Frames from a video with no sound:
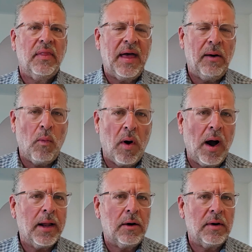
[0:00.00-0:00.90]
That
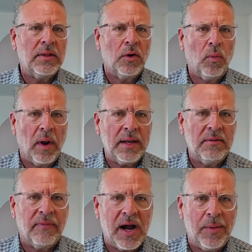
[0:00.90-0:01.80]
water in the right
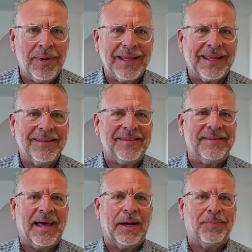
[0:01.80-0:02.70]
environment can
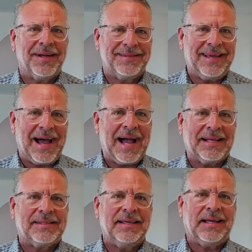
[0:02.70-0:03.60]
set up a
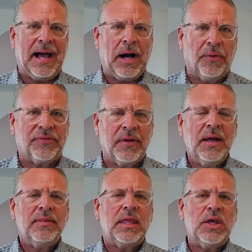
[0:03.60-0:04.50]
toxic house
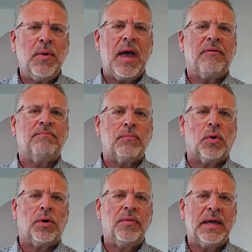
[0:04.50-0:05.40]
that you have
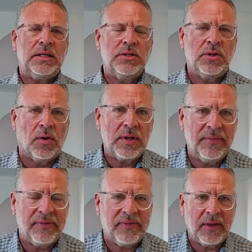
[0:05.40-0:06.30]
mold that you don't
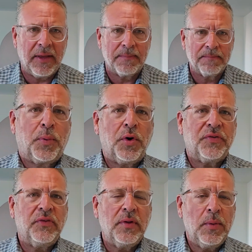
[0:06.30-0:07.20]
even see.
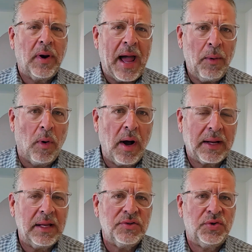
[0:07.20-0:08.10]
Personally, when I
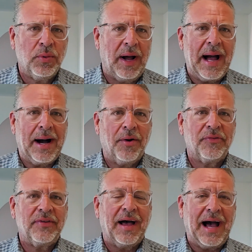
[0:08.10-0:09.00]
walk into a
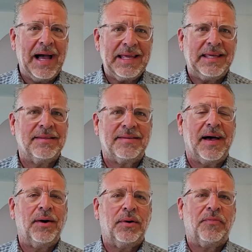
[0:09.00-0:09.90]
house, I can
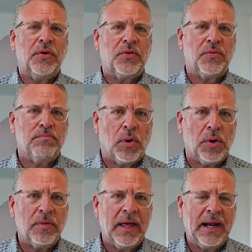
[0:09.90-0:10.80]
tell if there's
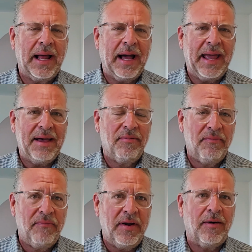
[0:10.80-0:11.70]
mold in it. I have a
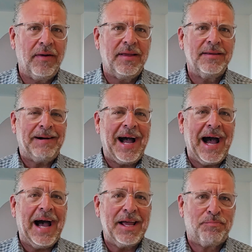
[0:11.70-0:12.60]
very
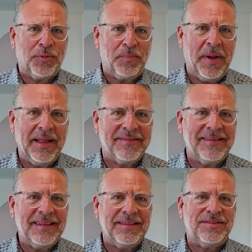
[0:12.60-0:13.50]
high propensity